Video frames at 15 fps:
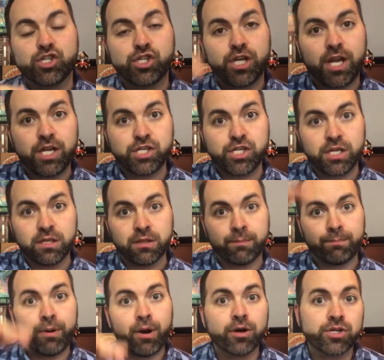changing the
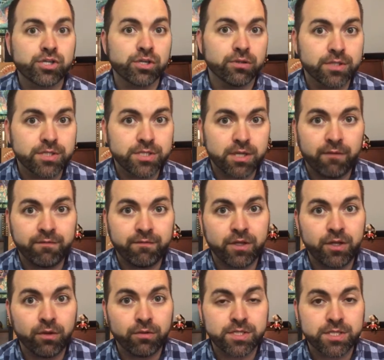partials of the
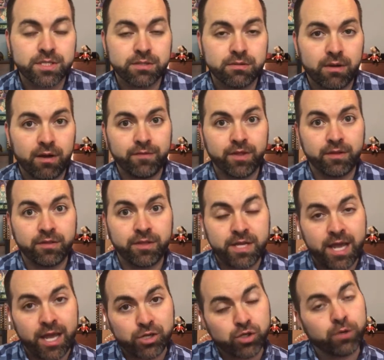notes of the
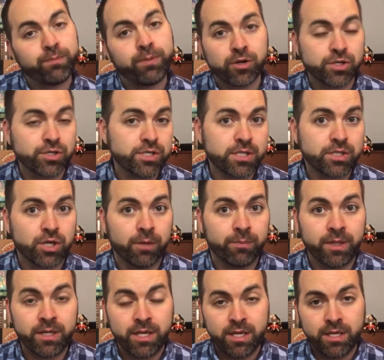natural partials of the
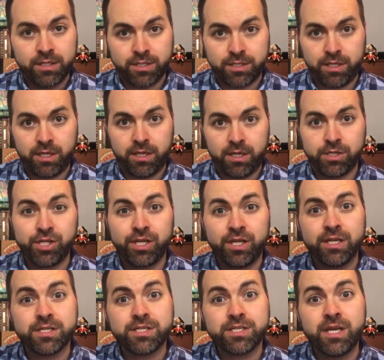trumpet. C,
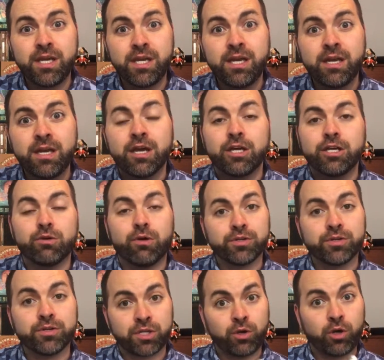G, C. You
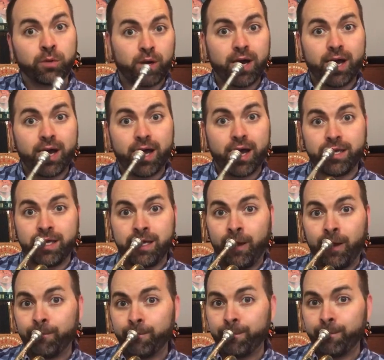also can go up to a high E.